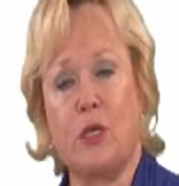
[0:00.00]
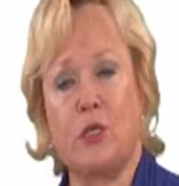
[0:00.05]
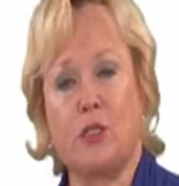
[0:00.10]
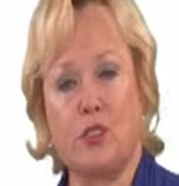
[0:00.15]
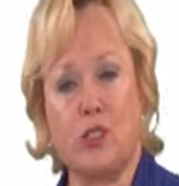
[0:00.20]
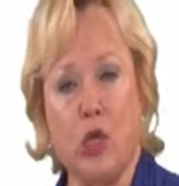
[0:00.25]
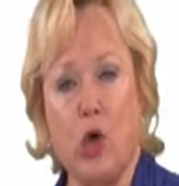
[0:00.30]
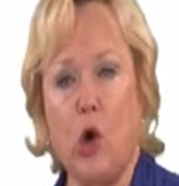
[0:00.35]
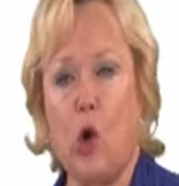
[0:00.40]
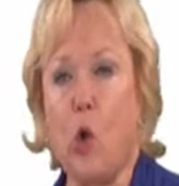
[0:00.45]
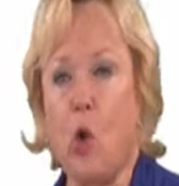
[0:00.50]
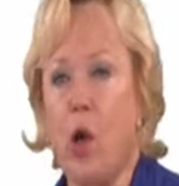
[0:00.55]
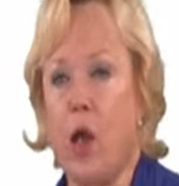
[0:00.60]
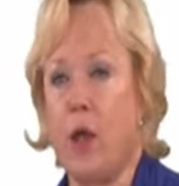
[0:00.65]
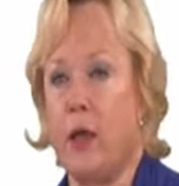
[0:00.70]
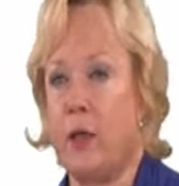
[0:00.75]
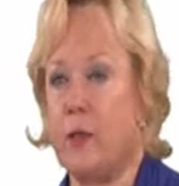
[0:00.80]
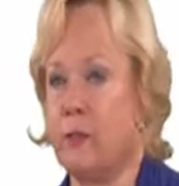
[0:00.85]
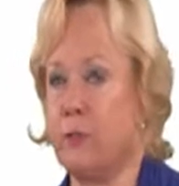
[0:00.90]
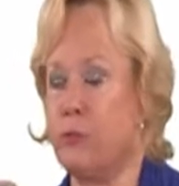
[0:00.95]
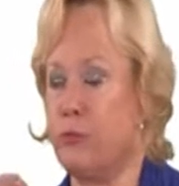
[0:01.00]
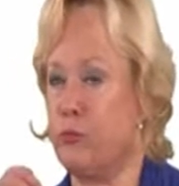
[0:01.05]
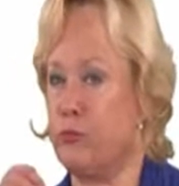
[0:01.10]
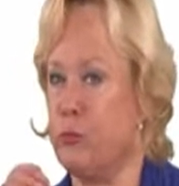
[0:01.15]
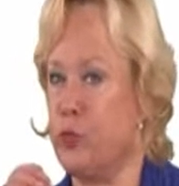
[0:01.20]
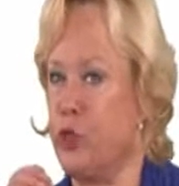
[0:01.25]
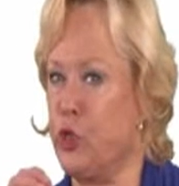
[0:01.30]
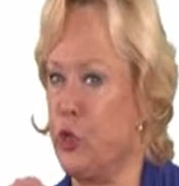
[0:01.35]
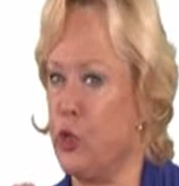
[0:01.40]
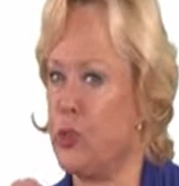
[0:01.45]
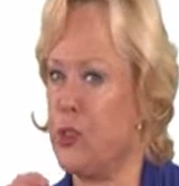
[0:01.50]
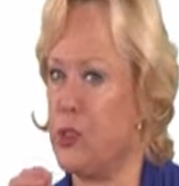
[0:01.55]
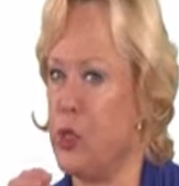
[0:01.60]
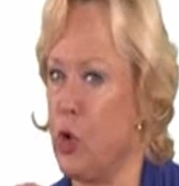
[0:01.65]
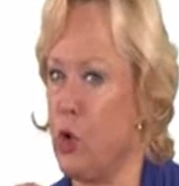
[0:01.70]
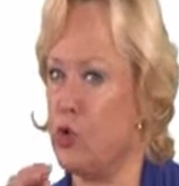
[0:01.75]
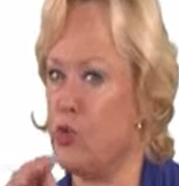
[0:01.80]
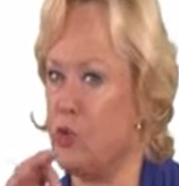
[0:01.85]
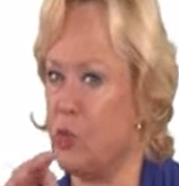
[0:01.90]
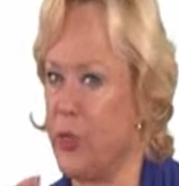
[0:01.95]
So use
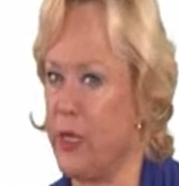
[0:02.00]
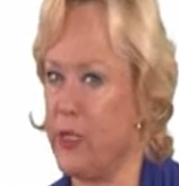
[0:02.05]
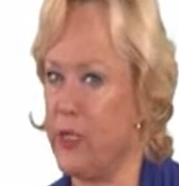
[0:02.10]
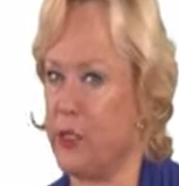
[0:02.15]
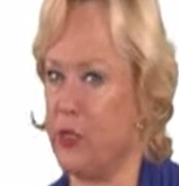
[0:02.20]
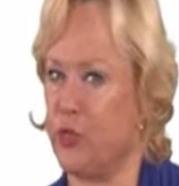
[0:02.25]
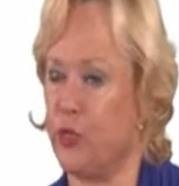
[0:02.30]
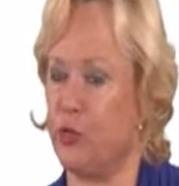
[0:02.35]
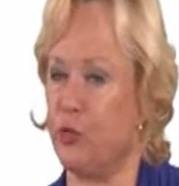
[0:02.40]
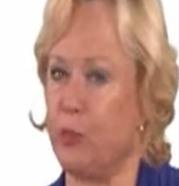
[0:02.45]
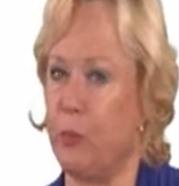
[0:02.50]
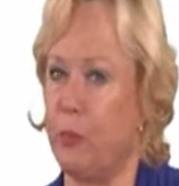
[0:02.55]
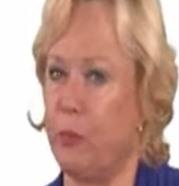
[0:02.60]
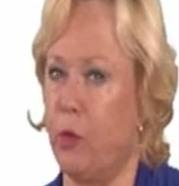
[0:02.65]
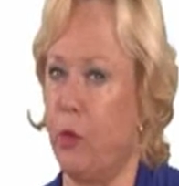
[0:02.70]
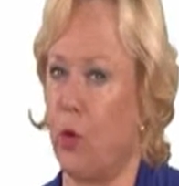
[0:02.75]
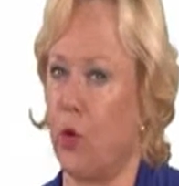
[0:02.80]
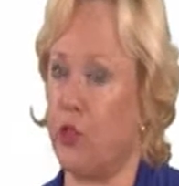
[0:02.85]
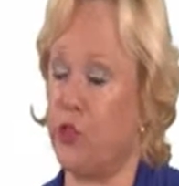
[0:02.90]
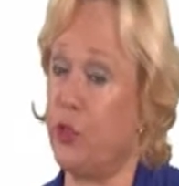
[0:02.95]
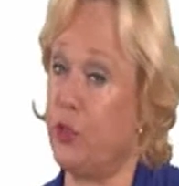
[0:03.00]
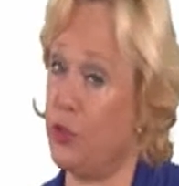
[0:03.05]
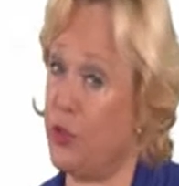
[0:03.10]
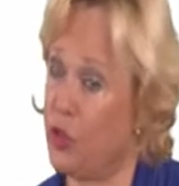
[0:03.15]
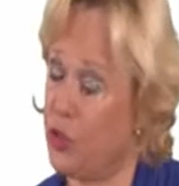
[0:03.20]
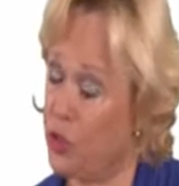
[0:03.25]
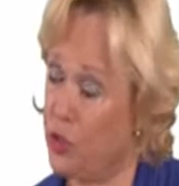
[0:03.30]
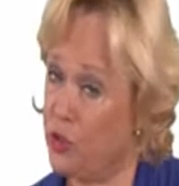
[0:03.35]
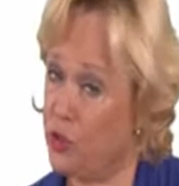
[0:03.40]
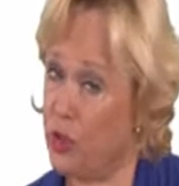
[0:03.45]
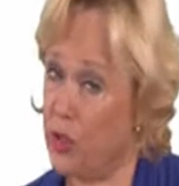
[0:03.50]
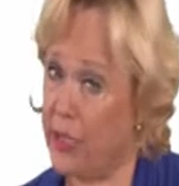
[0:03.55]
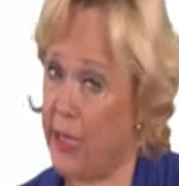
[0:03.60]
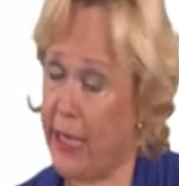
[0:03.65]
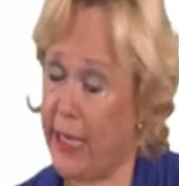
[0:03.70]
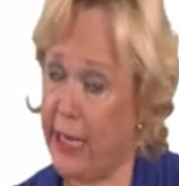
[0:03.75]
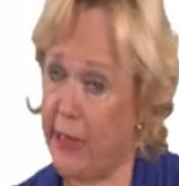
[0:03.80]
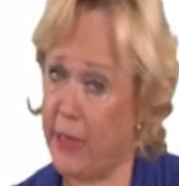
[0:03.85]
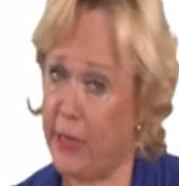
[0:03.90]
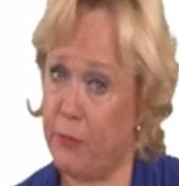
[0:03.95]
those research reports. You can usually
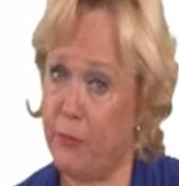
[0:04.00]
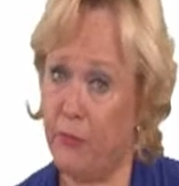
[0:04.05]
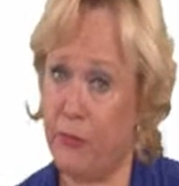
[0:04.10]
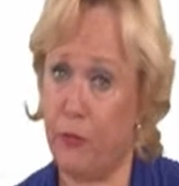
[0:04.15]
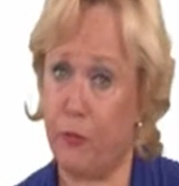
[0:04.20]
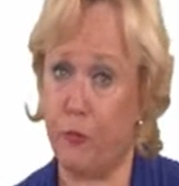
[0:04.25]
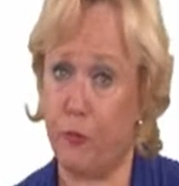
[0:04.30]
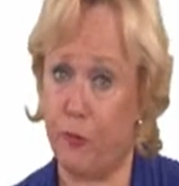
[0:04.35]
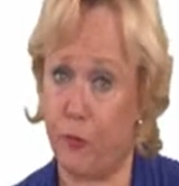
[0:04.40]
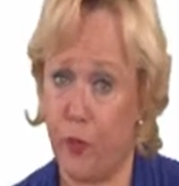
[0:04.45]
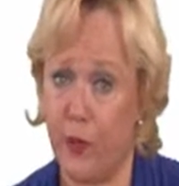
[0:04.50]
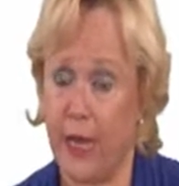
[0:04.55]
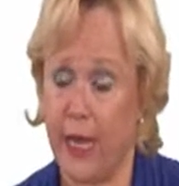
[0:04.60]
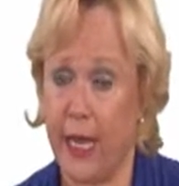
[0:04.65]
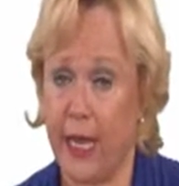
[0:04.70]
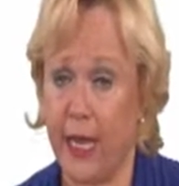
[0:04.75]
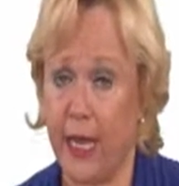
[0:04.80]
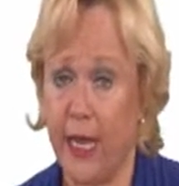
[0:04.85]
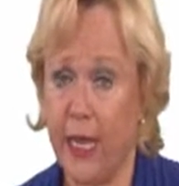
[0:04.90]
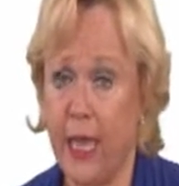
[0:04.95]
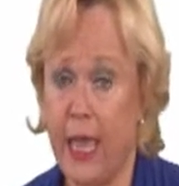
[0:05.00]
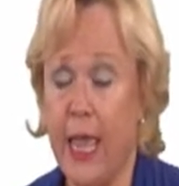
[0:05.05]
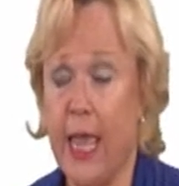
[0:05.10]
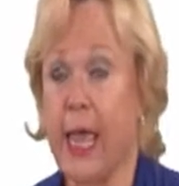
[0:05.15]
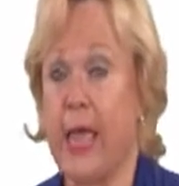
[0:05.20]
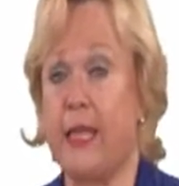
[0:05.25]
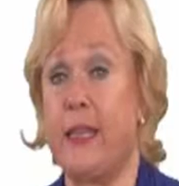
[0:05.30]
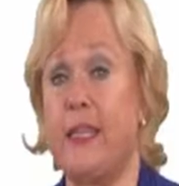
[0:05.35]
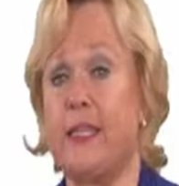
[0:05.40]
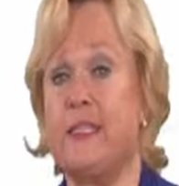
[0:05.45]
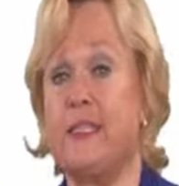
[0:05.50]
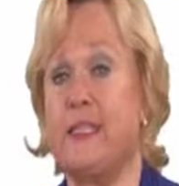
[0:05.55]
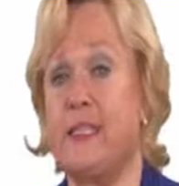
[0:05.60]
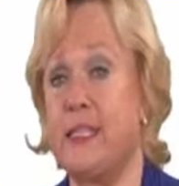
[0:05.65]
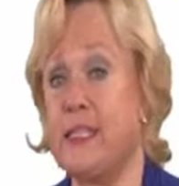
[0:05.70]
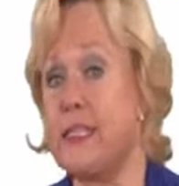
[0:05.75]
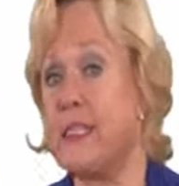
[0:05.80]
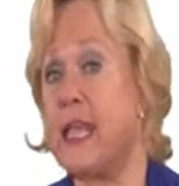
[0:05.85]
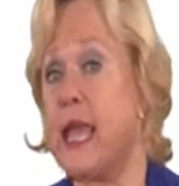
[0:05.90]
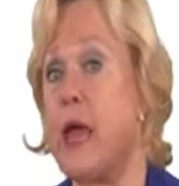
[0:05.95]
get them for free at the
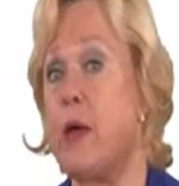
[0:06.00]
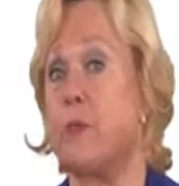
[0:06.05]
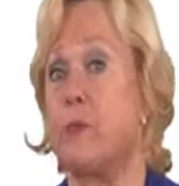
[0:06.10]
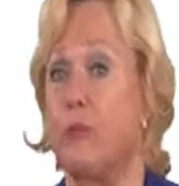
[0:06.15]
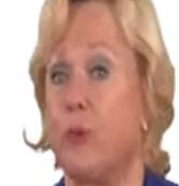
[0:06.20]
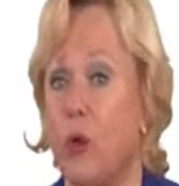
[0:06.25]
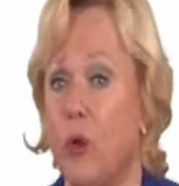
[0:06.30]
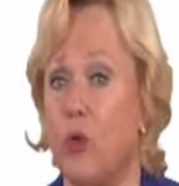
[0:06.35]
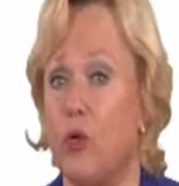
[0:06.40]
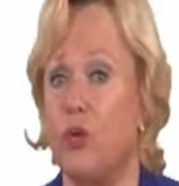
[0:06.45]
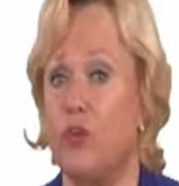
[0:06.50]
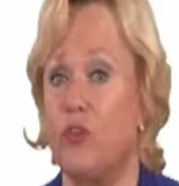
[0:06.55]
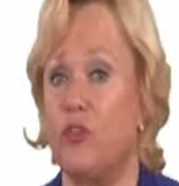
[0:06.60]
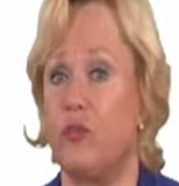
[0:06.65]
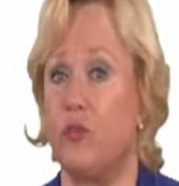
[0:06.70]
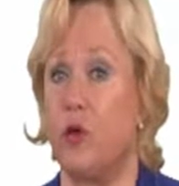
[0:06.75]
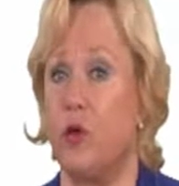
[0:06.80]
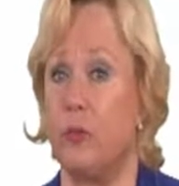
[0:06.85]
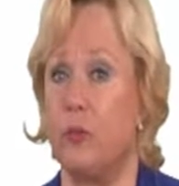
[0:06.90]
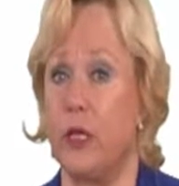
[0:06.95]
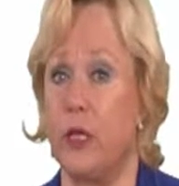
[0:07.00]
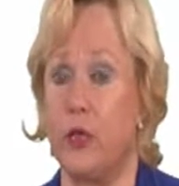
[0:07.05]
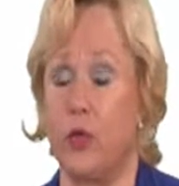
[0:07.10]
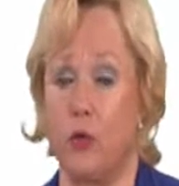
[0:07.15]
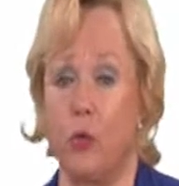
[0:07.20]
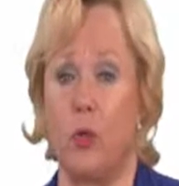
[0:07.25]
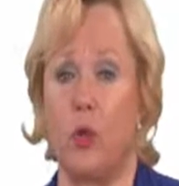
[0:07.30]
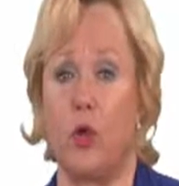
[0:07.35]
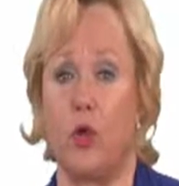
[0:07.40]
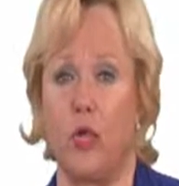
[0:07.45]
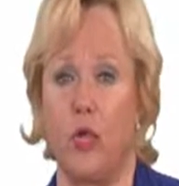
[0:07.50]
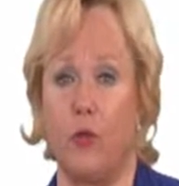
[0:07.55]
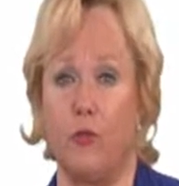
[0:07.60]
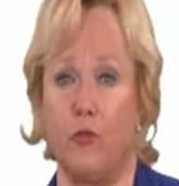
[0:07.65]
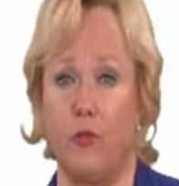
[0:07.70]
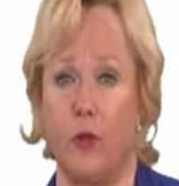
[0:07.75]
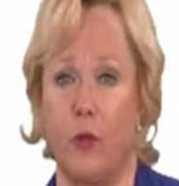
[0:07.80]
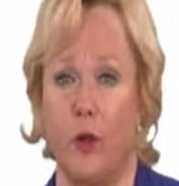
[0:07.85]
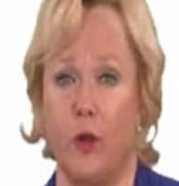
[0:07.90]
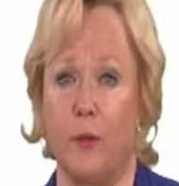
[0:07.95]
discount brokerage firm that you're working
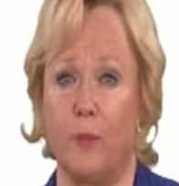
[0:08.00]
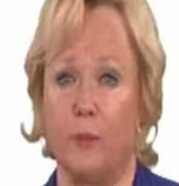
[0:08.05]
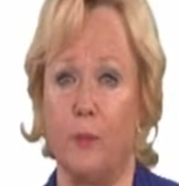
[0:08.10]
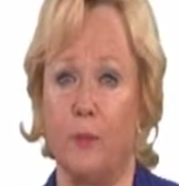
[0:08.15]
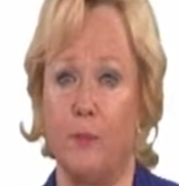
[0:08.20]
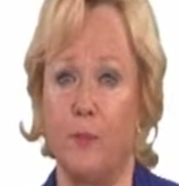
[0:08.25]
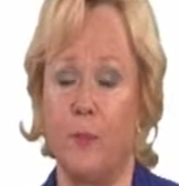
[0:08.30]
for.